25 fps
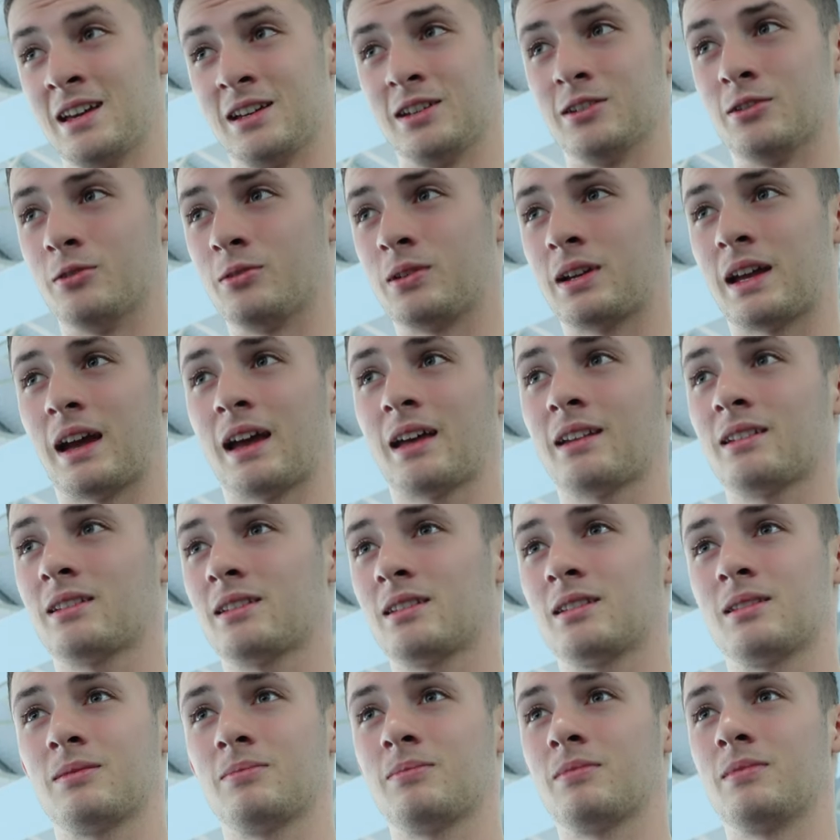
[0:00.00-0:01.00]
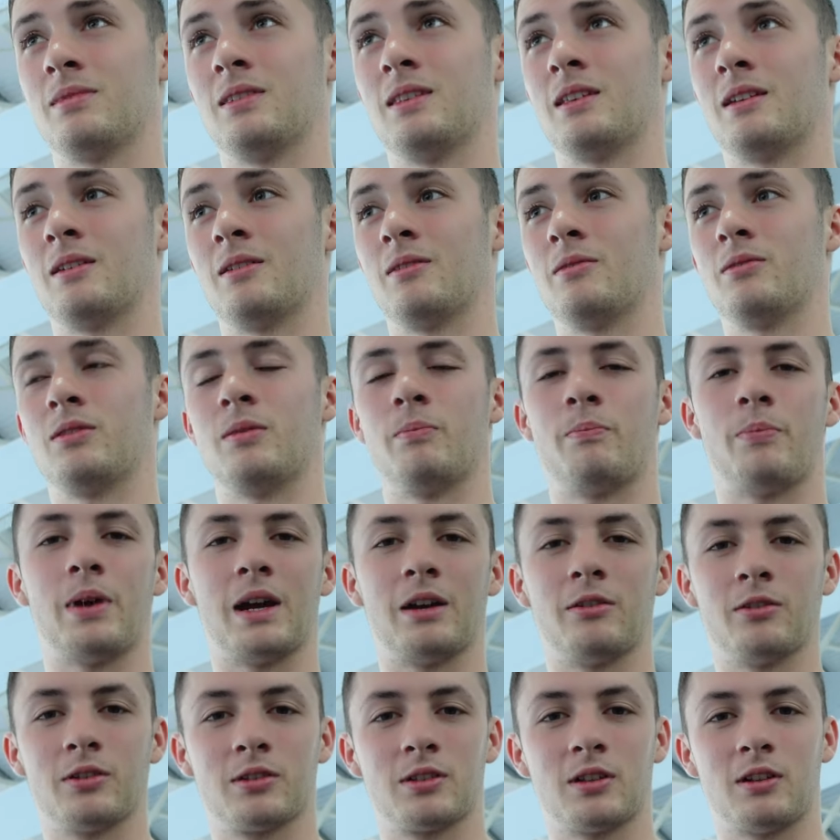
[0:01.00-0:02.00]
you know, get the
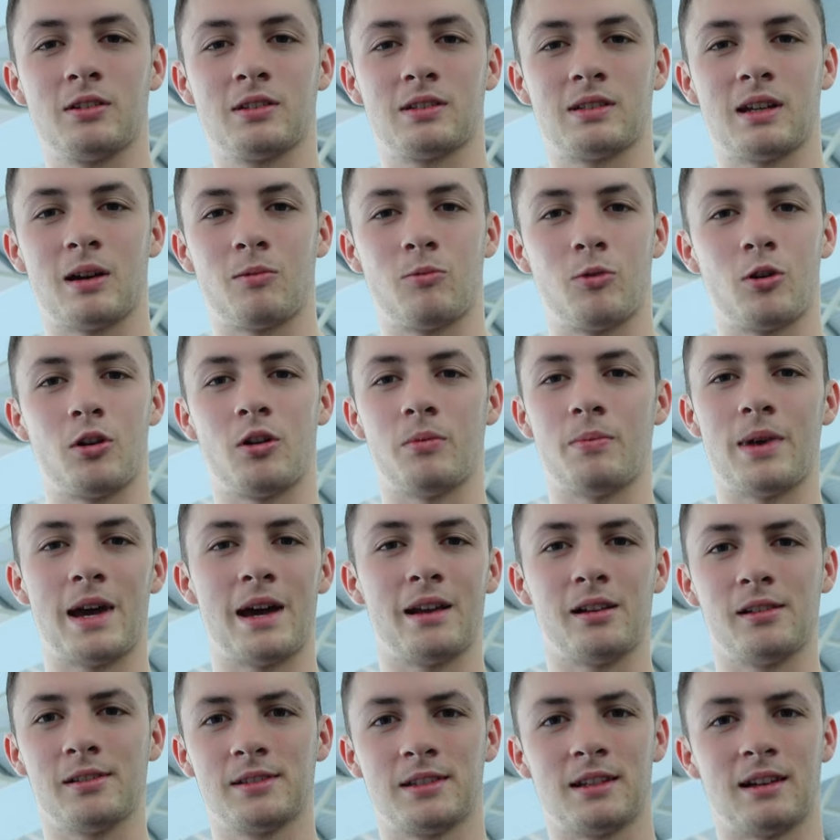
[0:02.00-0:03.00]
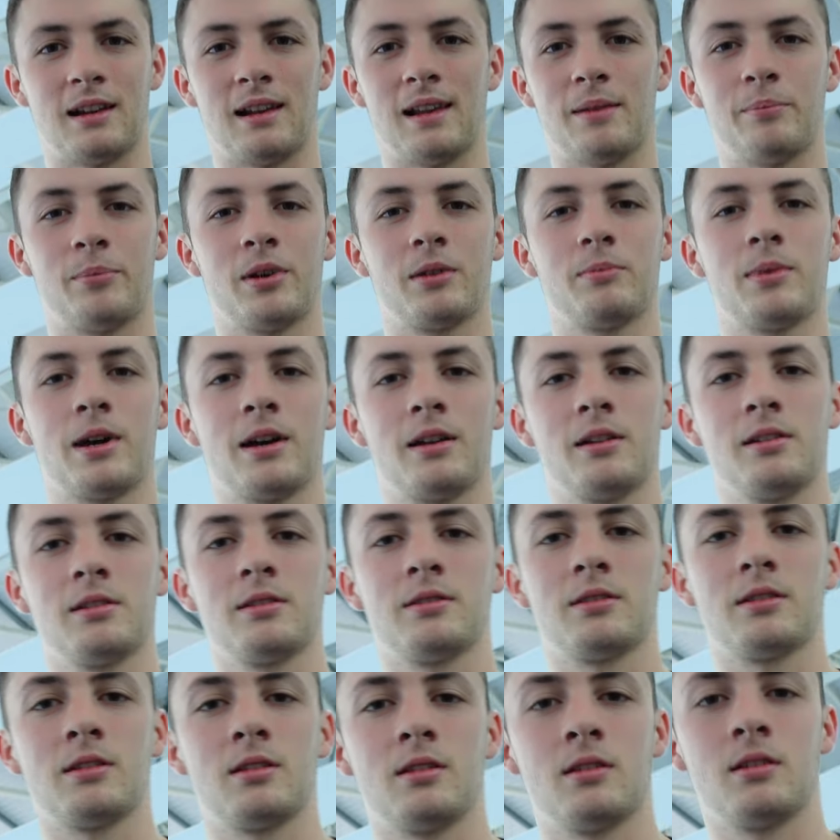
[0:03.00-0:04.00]
big results like world medals and Olympic
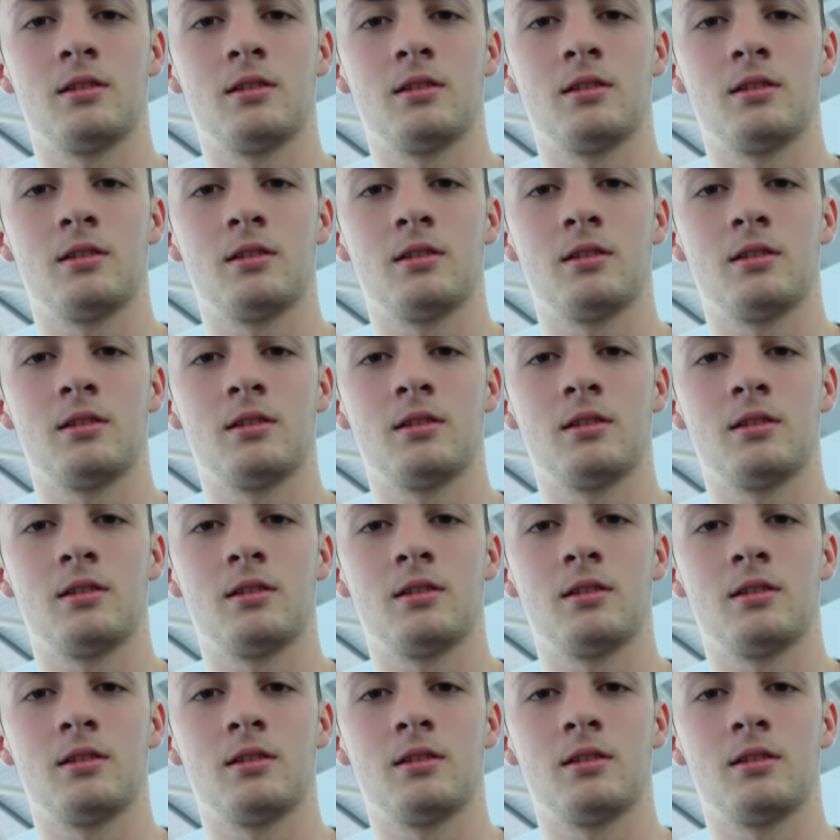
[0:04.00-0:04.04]
medals.